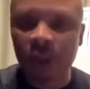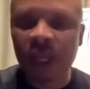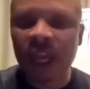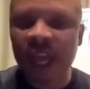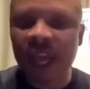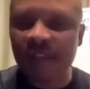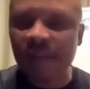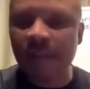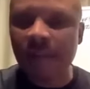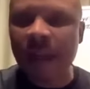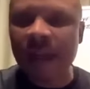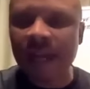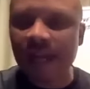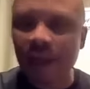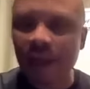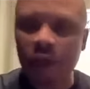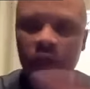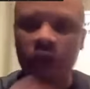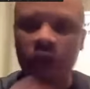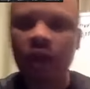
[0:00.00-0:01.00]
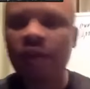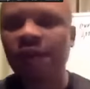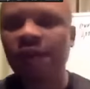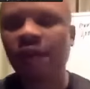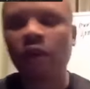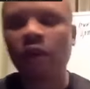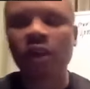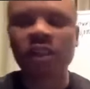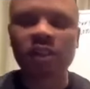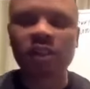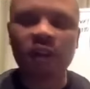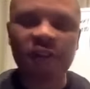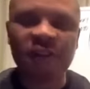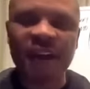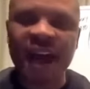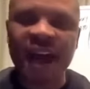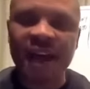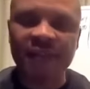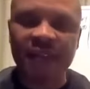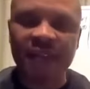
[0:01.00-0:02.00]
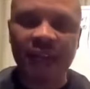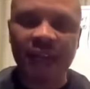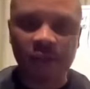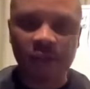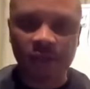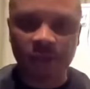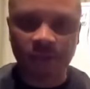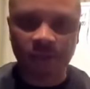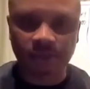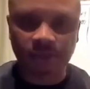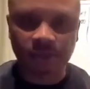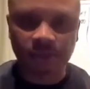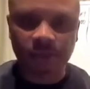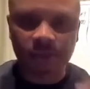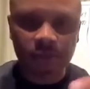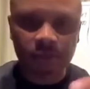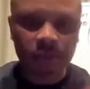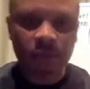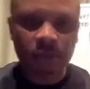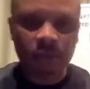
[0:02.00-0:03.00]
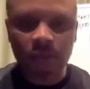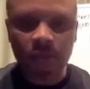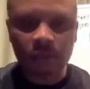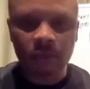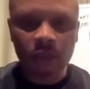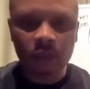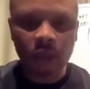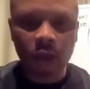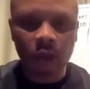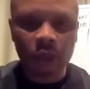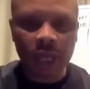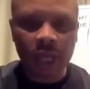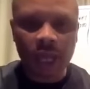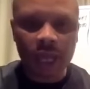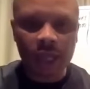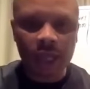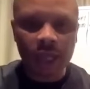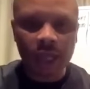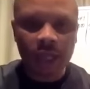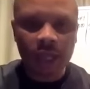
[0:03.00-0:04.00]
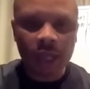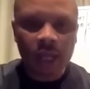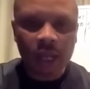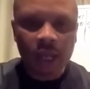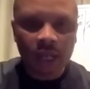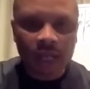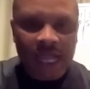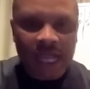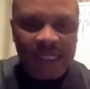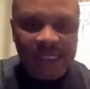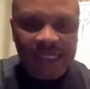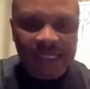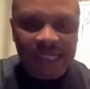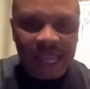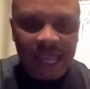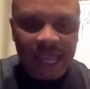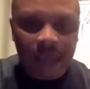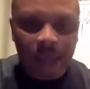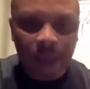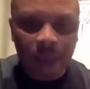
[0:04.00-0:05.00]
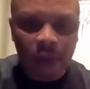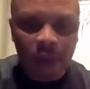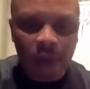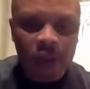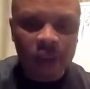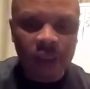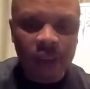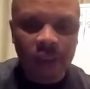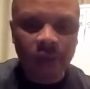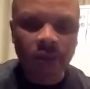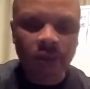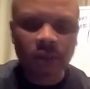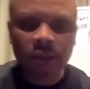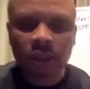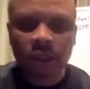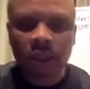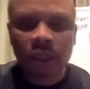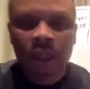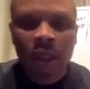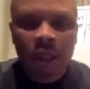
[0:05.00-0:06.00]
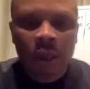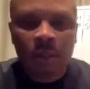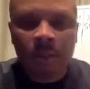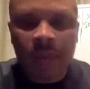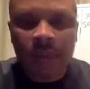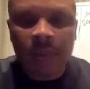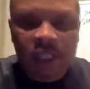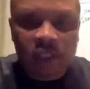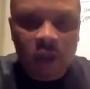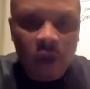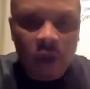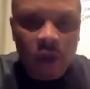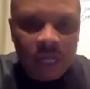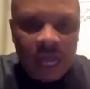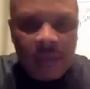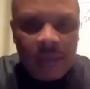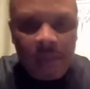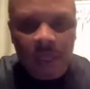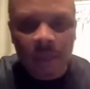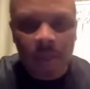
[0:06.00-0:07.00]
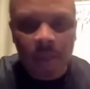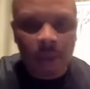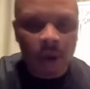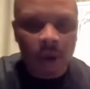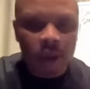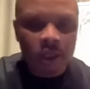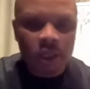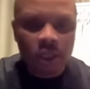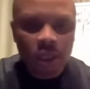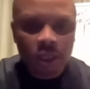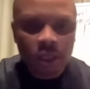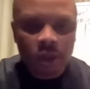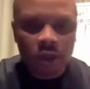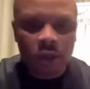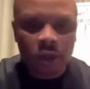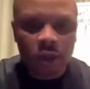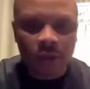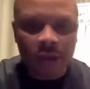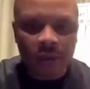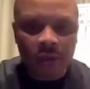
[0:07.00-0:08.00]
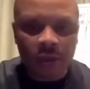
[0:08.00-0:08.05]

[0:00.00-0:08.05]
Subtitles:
Everybody else, focus on 5,000. Okay? Let's say a person makes star diamond in March, do the rank.